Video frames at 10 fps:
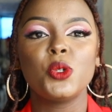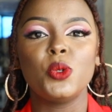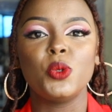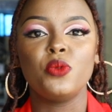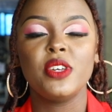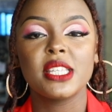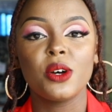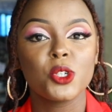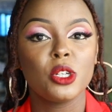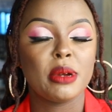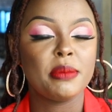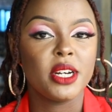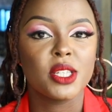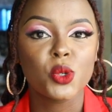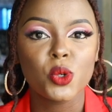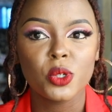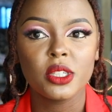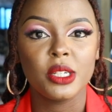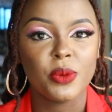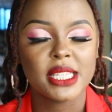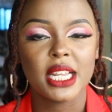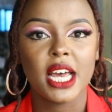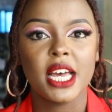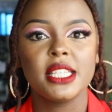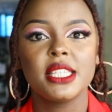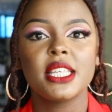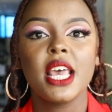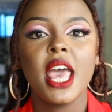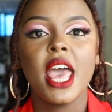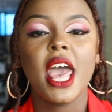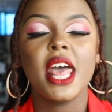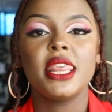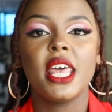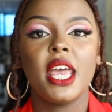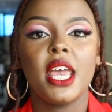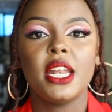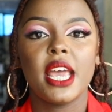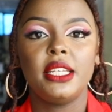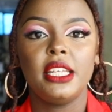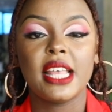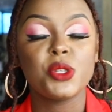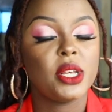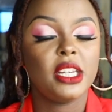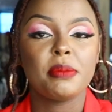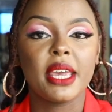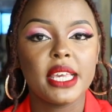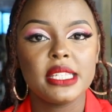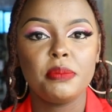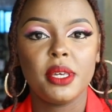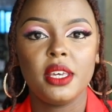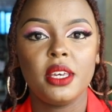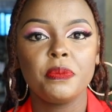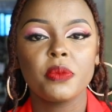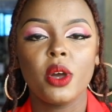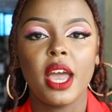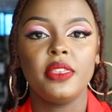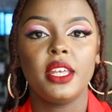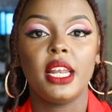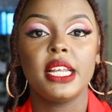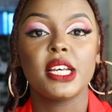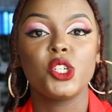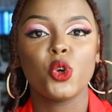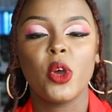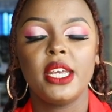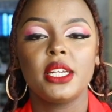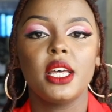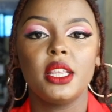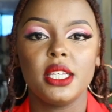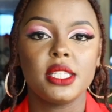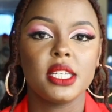to Visa Oshwal Primary School in Westlands, and then I did, that's where I did my KCP, and then I later joined the